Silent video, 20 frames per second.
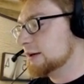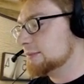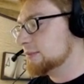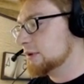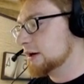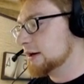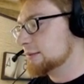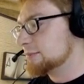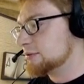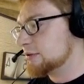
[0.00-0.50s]

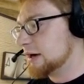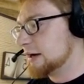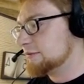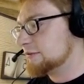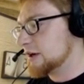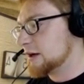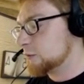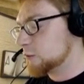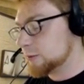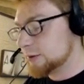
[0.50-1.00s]
but
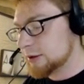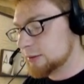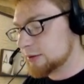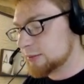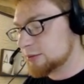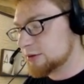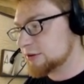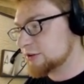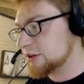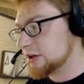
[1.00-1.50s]
PrimeFac will be able
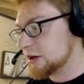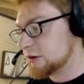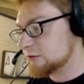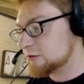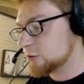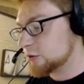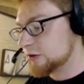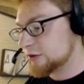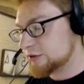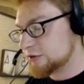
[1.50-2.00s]
to print it out
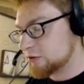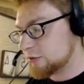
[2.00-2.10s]
for us.